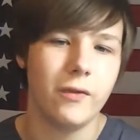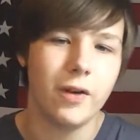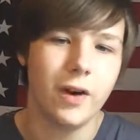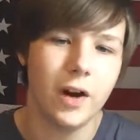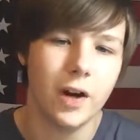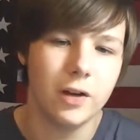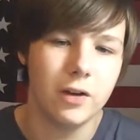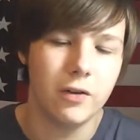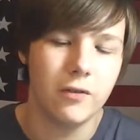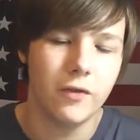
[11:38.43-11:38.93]

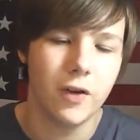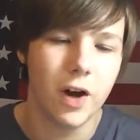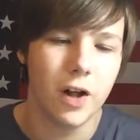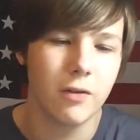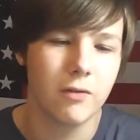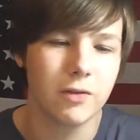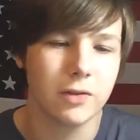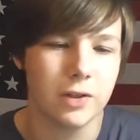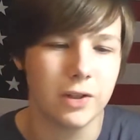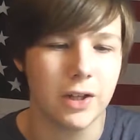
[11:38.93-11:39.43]
100
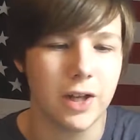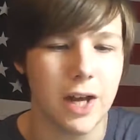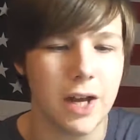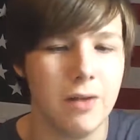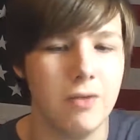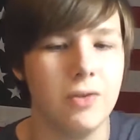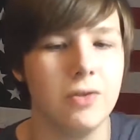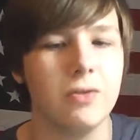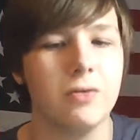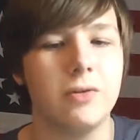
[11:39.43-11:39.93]
followers on
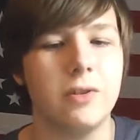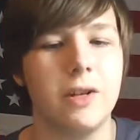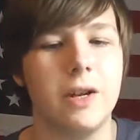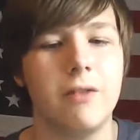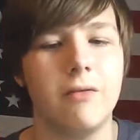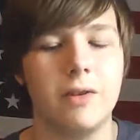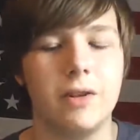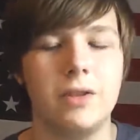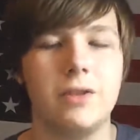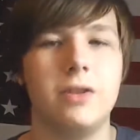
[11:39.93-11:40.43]
GameJolt, then
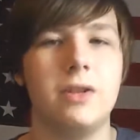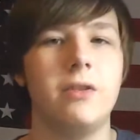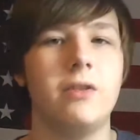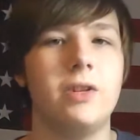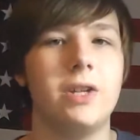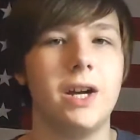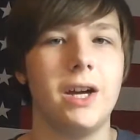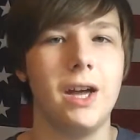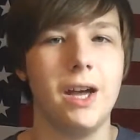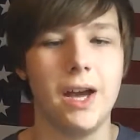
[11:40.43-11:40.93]
I'll consider
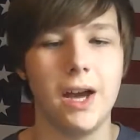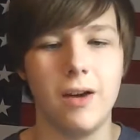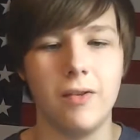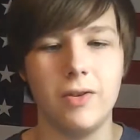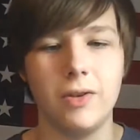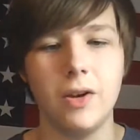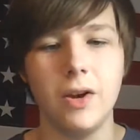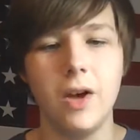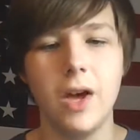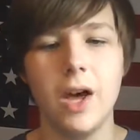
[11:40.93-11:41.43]
checking
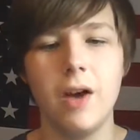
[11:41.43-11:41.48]
out.